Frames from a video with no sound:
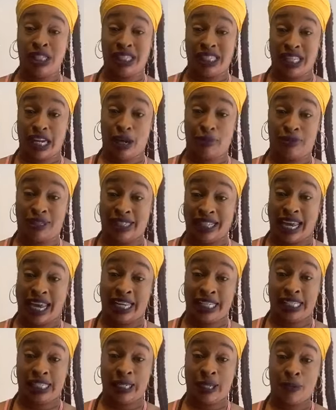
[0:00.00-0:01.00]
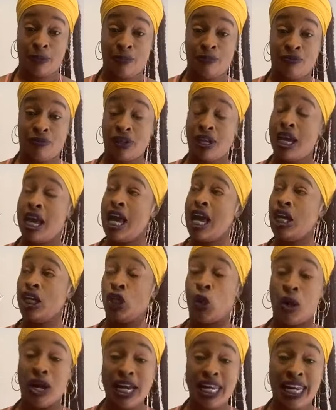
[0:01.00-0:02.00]
phone still upstairs.
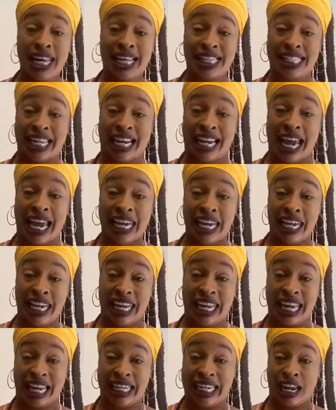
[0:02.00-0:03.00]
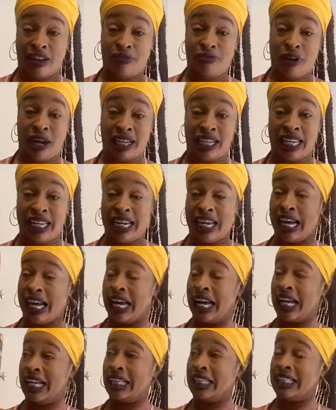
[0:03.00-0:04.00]
The only thing is that I need to get that fucking,
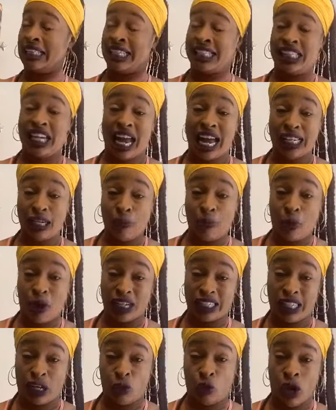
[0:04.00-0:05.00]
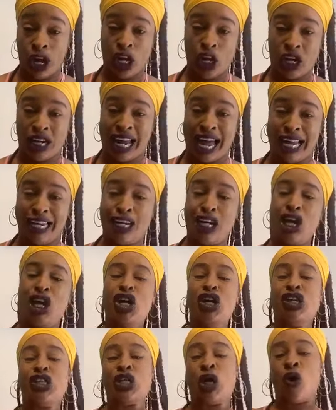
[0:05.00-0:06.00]
uh, the charger part is not working on
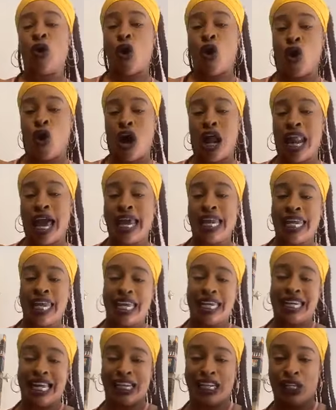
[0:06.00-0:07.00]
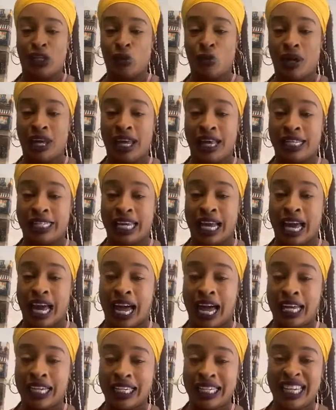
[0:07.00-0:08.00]
that. So all I need that to do is
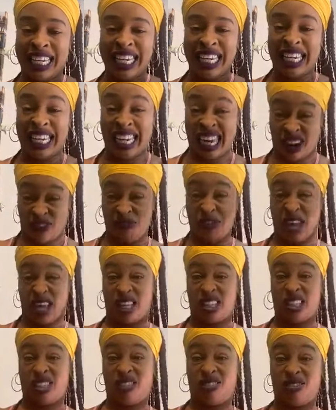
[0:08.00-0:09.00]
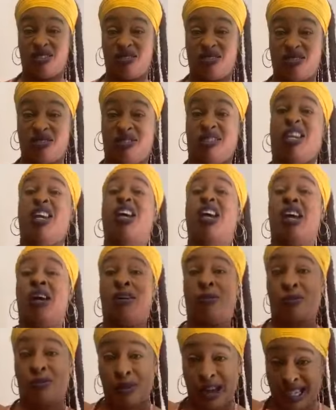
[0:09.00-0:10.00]
uh, get fixed.
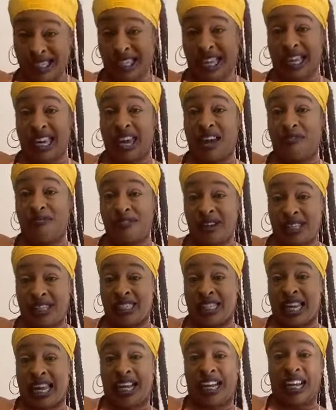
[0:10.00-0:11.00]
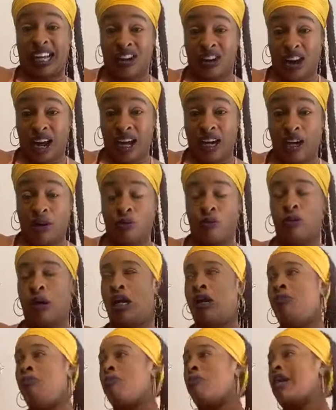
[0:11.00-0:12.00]
Once I get fixed and I cut on,
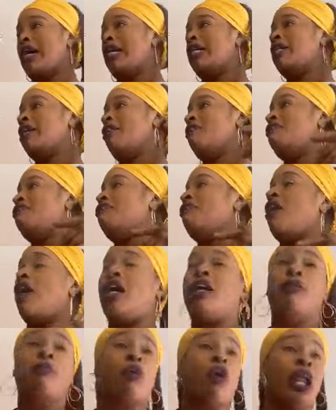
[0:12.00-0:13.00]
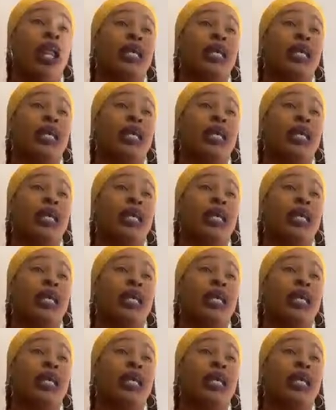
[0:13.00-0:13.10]
well, motherfuck,